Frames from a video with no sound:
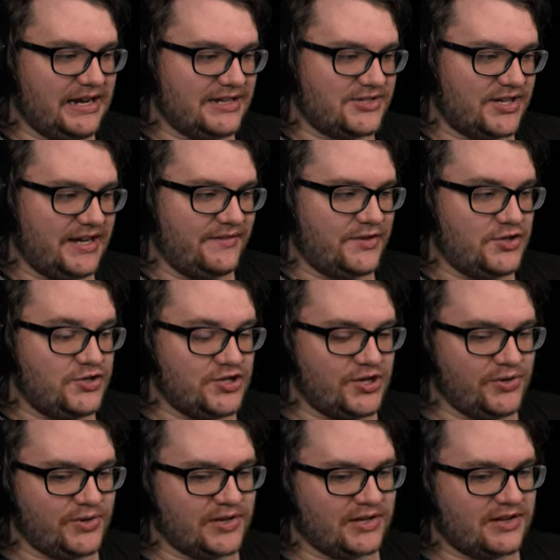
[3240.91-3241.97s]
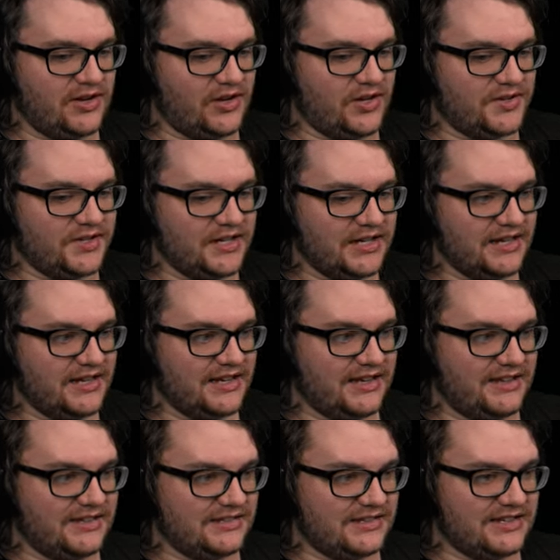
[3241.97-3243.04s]
actually have a joke called
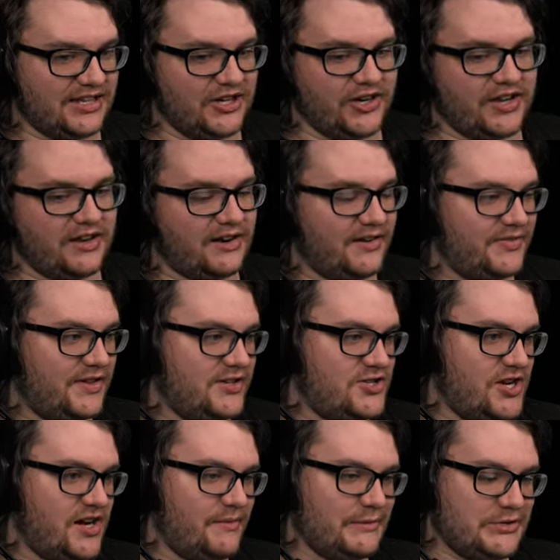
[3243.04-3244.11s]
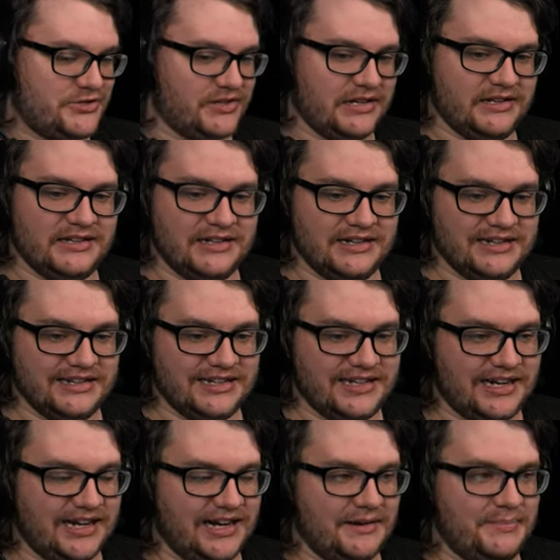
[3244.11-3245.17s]
"Claire, get off the geometry,"
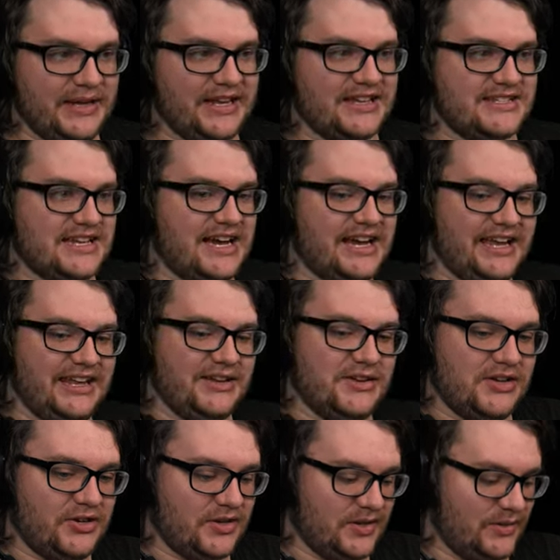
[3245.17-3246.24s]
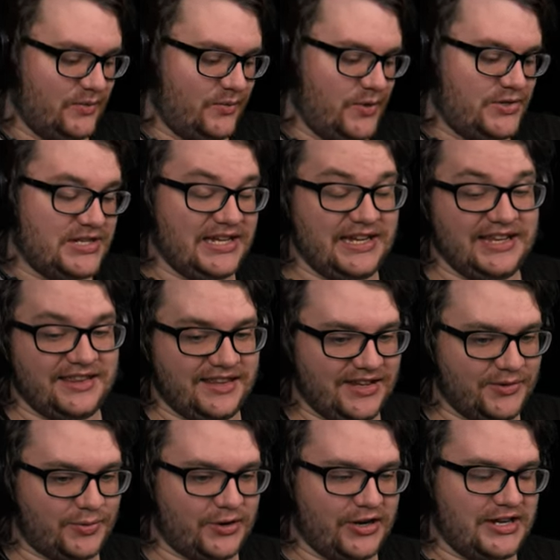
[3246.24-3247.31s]
uh, because I uh,
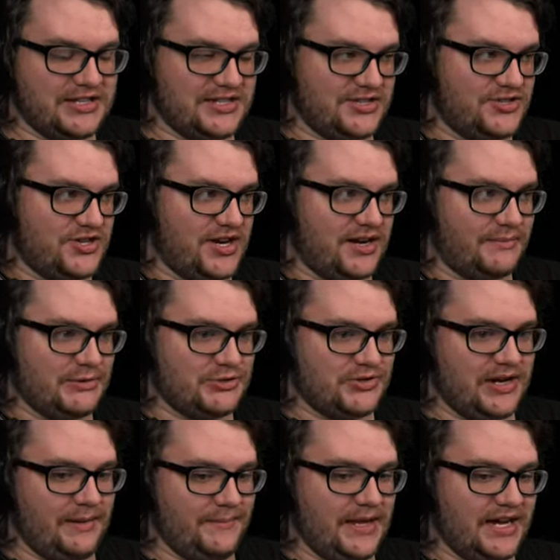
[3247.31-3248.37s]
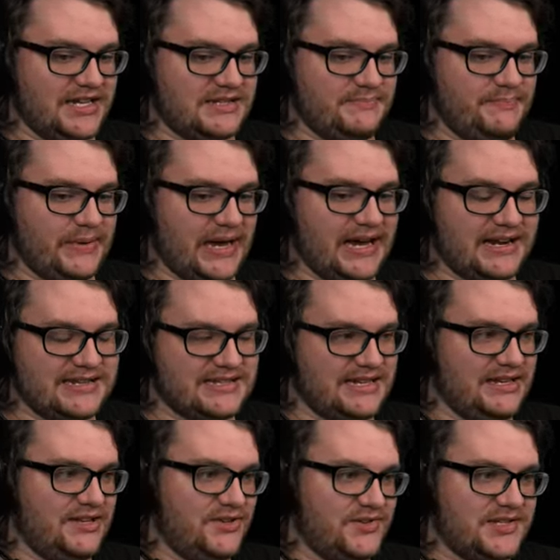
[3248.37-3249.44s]
routinely run into geometry. I'm not as bad as I
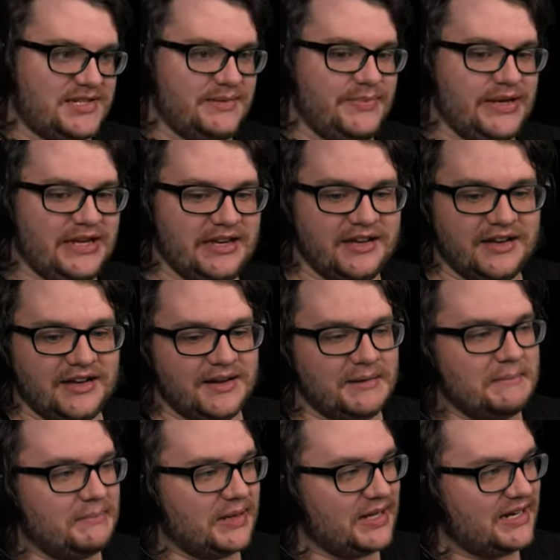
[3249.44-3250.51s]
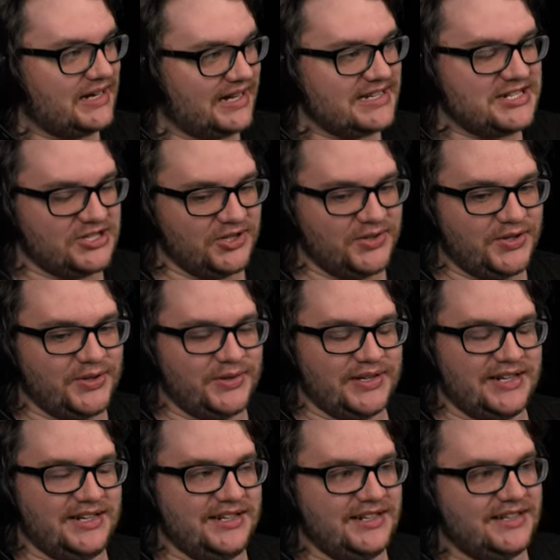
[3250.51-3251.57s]
used to be, but I still do
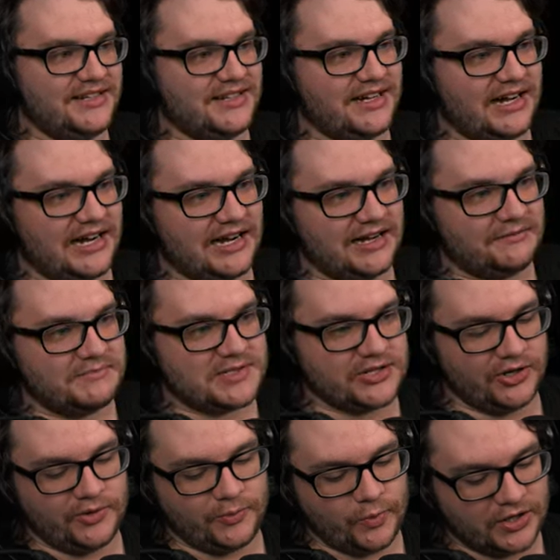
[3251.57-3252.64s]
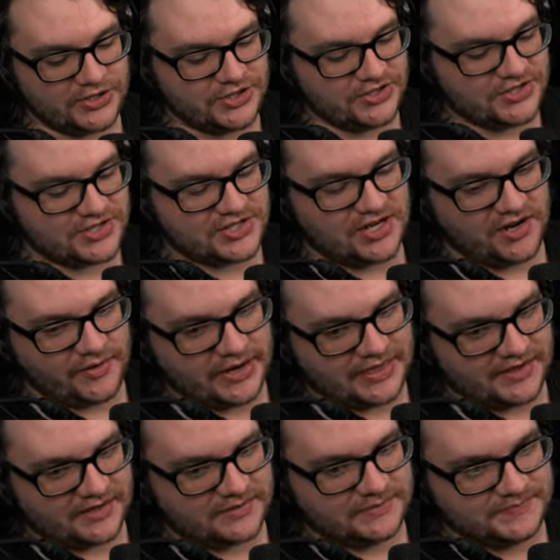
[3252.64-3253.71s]
it. Um, so what you just saw right
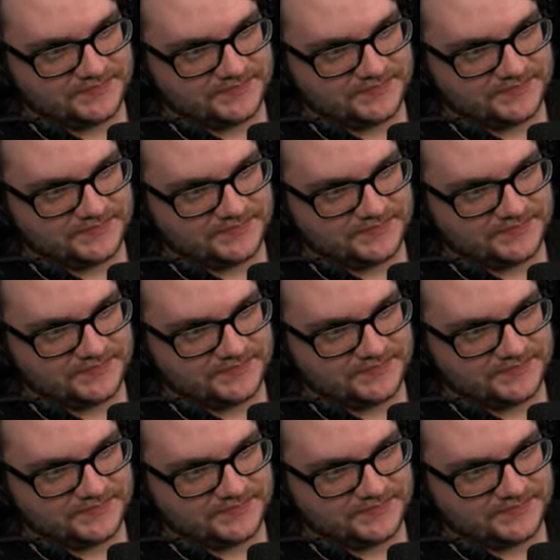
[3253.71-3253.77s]
there,